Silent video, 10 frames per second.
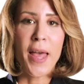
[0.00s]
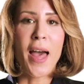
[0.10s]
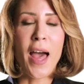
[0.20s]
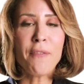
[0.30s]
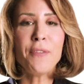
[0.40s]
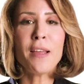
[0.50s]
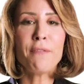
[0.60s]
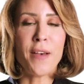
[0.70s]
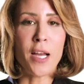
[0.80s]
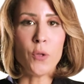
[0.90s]
Half-life
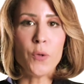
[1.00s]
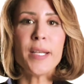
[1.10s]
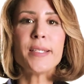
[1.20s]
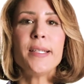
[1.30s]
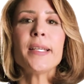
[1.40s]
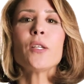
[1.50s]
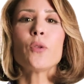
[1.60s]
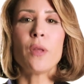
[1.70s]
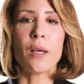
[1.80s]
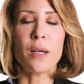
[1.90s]
value is linked
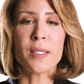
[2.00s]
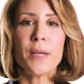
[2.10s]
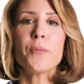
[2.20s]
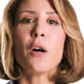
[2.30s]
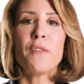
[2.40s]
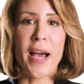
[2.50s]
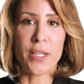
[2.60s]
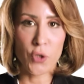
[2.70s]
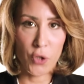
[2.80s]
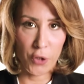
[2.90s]
to the concept of
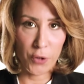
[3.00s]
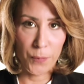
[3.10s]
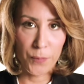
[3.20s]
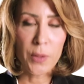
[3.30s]
ad stock.